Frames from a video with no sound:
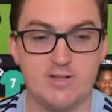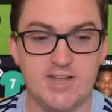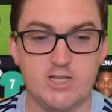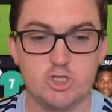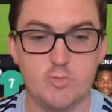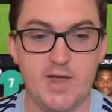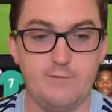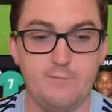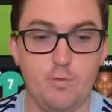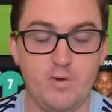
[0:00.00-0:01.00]
It does
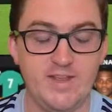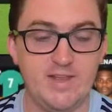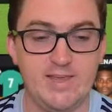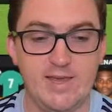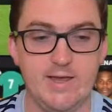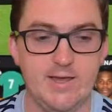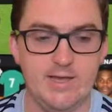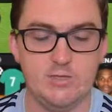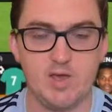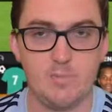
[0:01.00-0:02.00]
remain 4-0 here
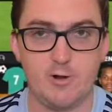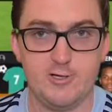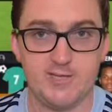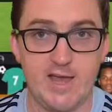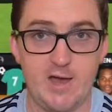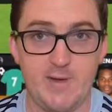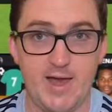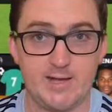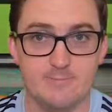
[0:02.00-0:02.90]
as we approach the hour mark.